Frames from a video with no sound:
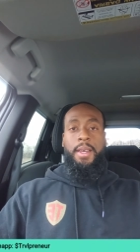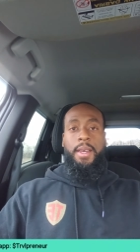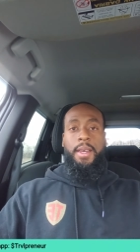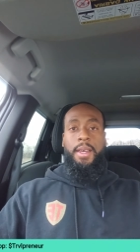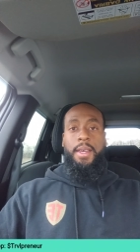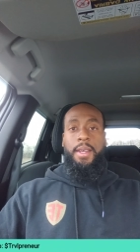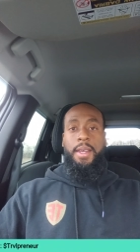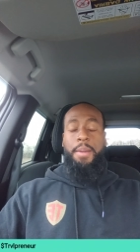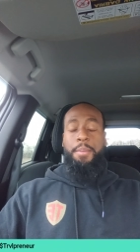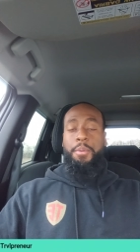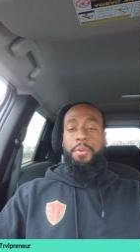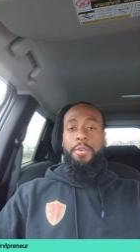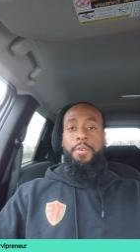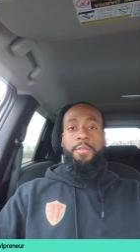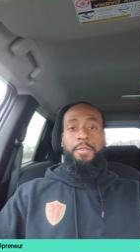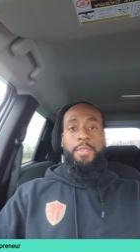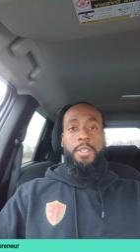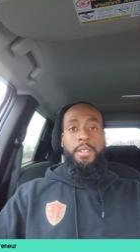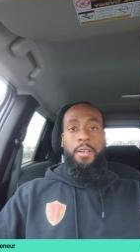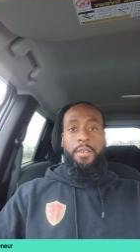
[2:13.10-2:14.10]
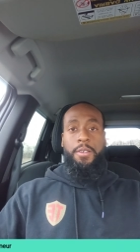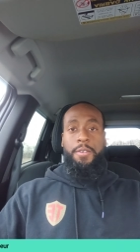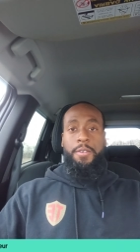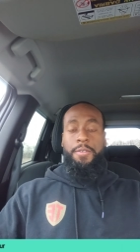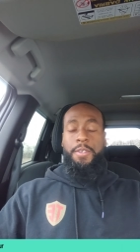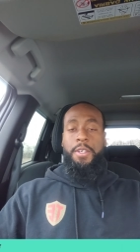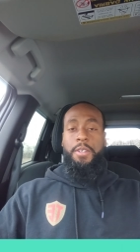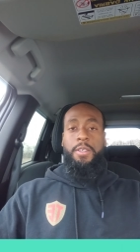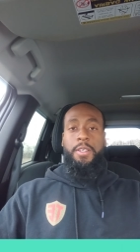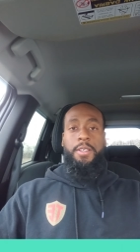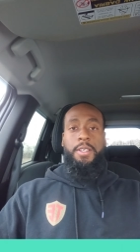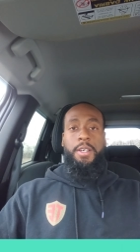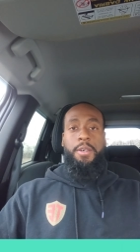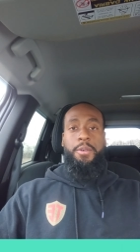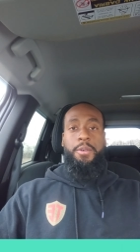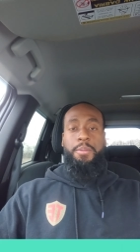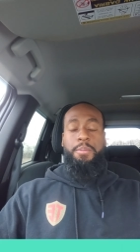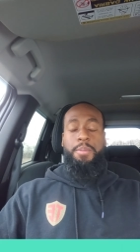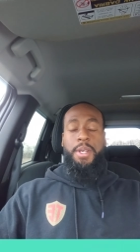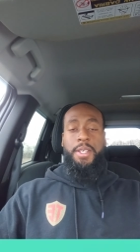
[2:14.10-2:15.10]
and they proved it on the field that they
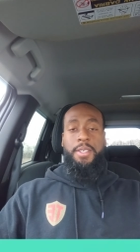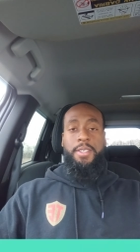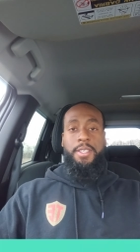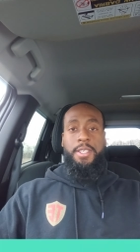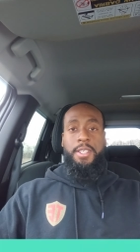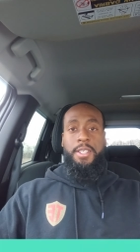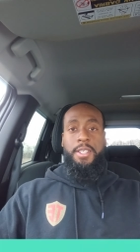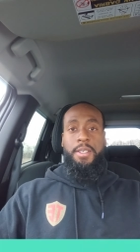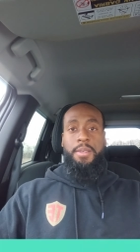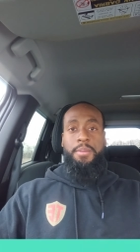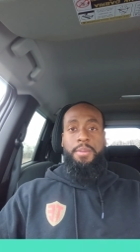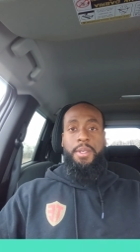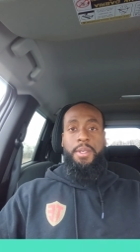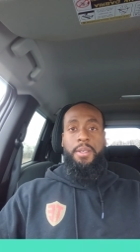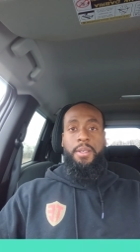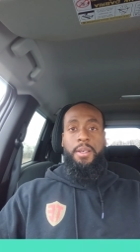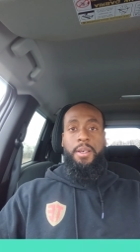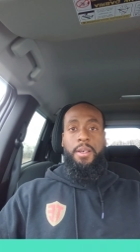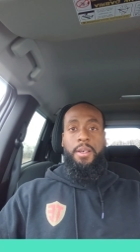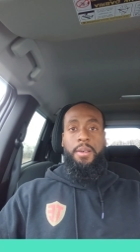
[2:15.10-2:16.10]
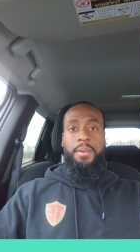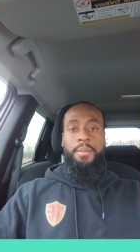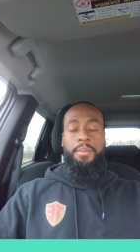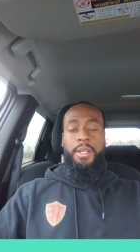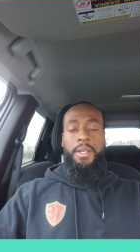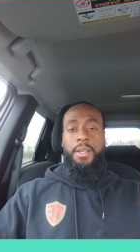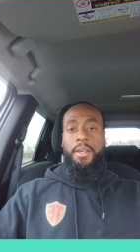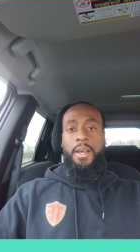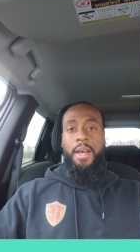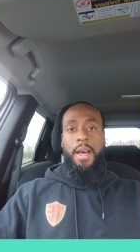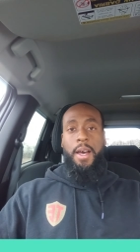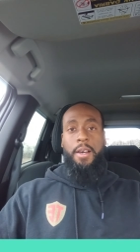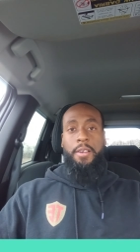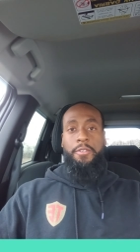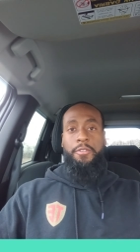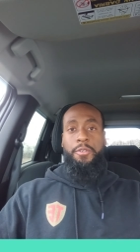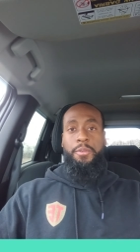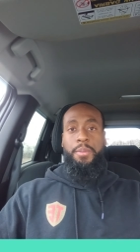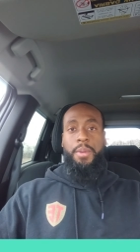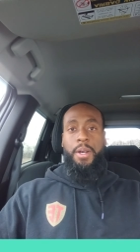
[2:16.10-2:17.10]
were the best team in um, in college
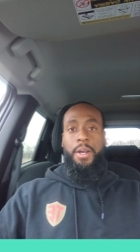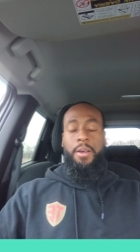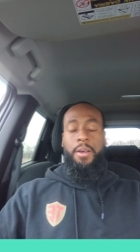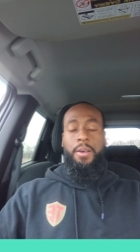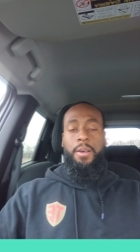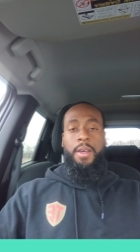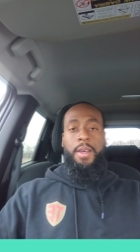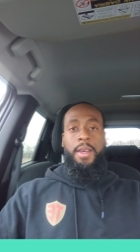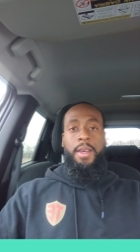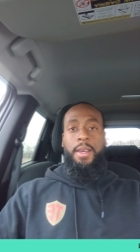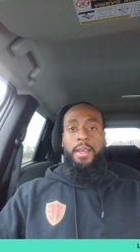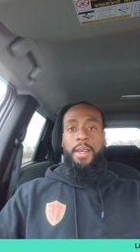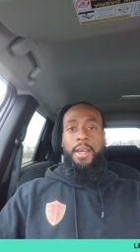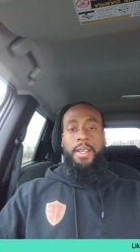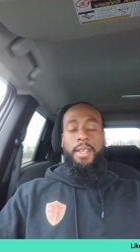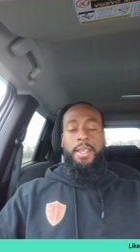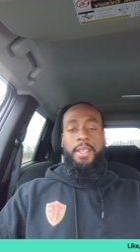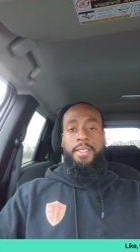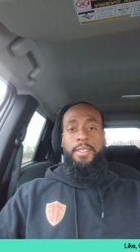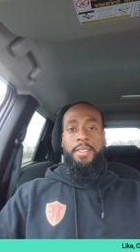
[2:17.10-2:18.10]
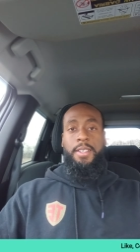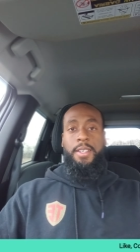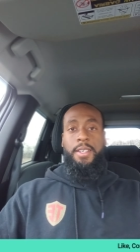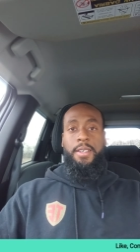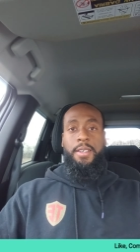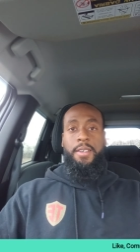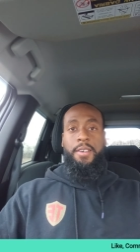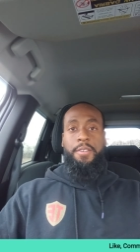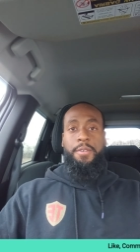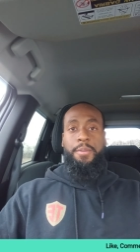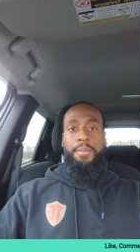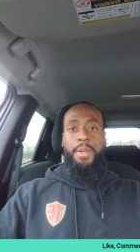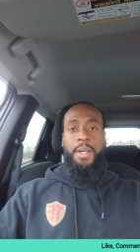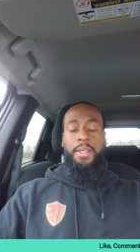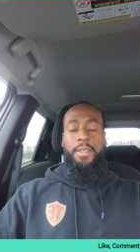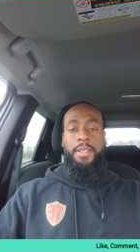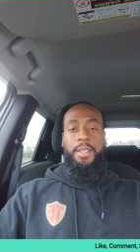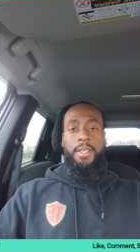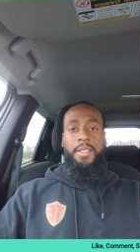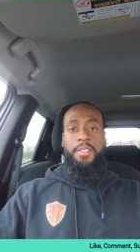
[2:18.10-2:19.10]
football. And I can't say enough
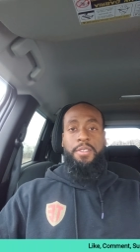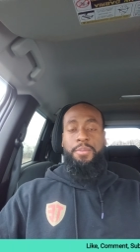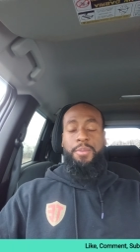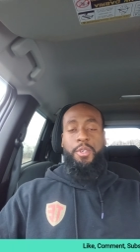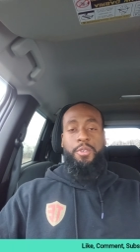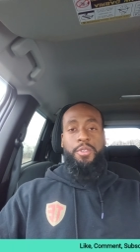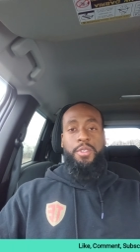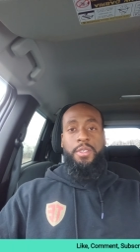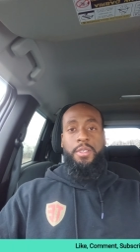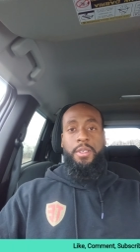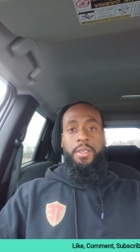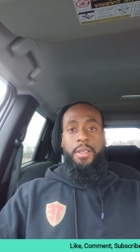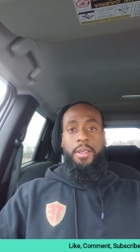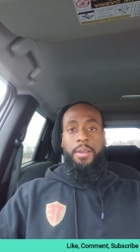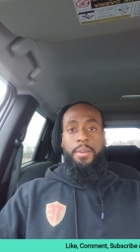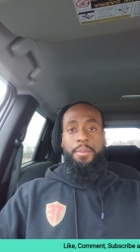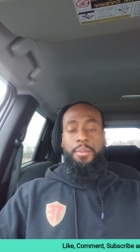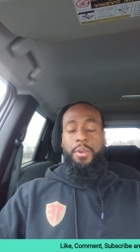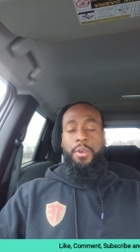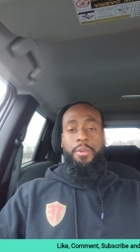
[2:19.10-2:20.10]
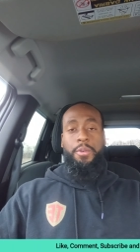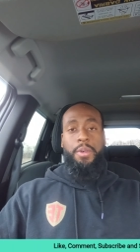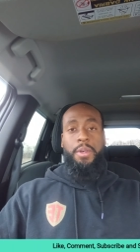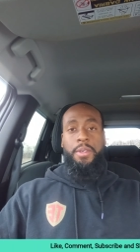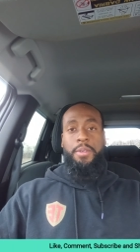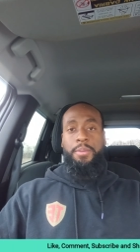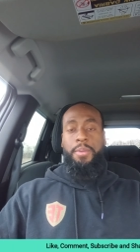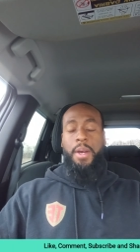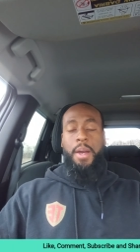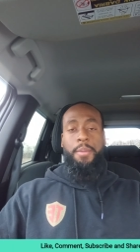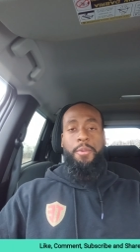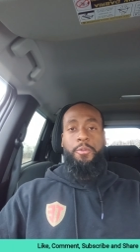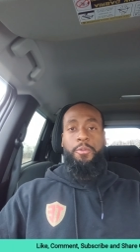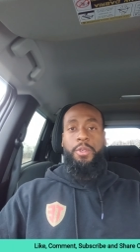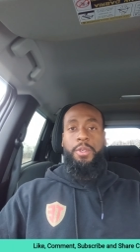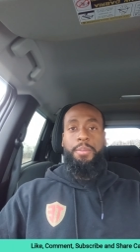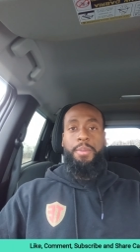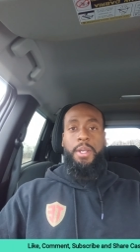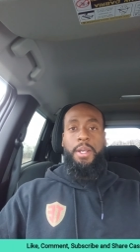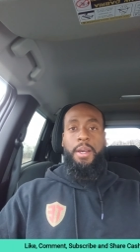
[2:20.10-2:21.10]
about that because most um, programs probably
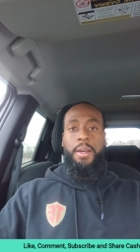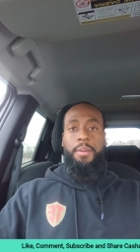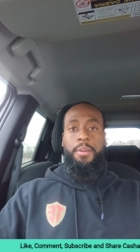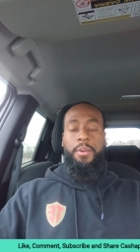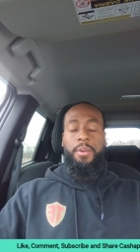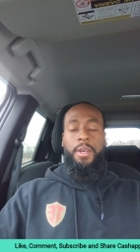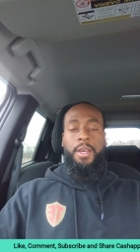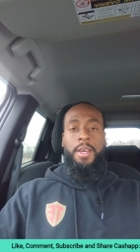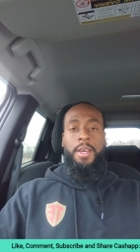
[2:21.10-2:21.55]
wouldn't have been able